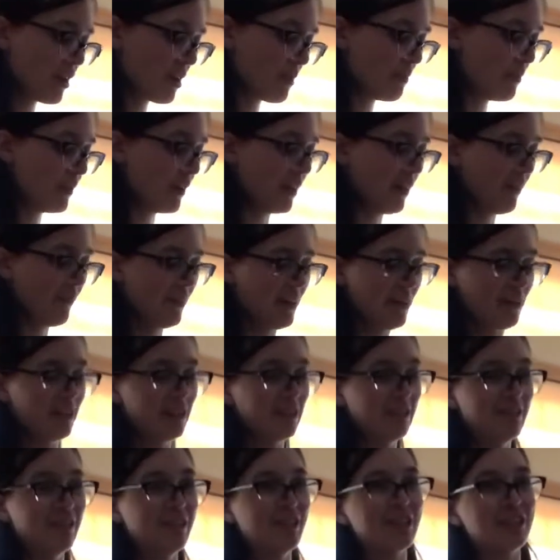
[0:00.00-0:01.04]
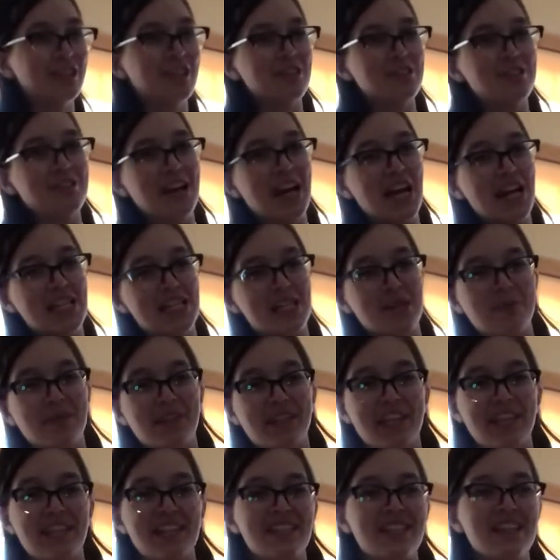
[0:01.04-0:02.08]
it, but if I had to try some of
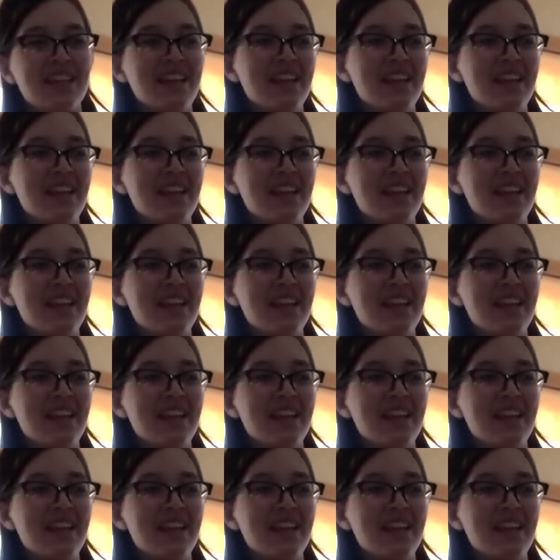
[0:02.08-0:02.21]
these